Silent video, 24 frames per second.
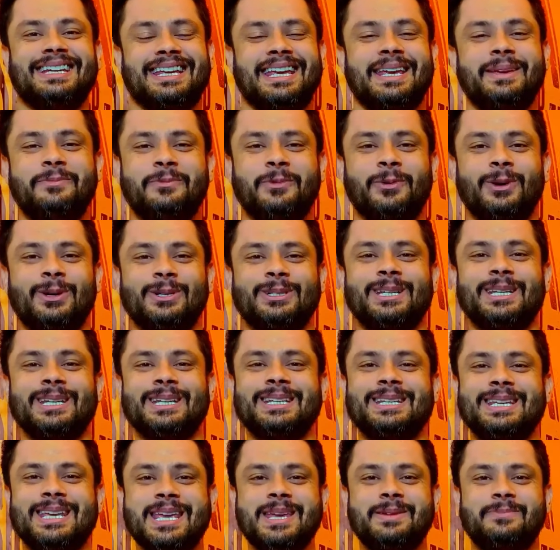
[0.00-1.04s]
keep watching,
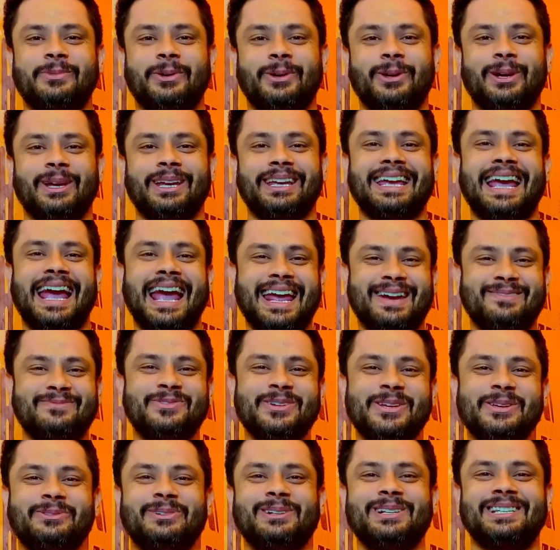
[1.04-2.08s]
keep growing, and
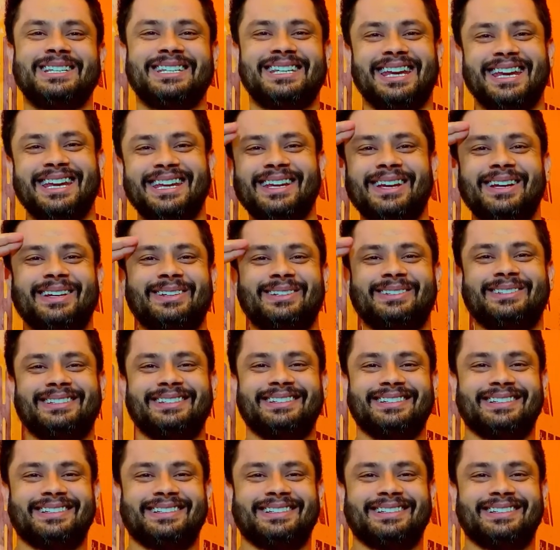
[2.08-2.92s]
we will see you.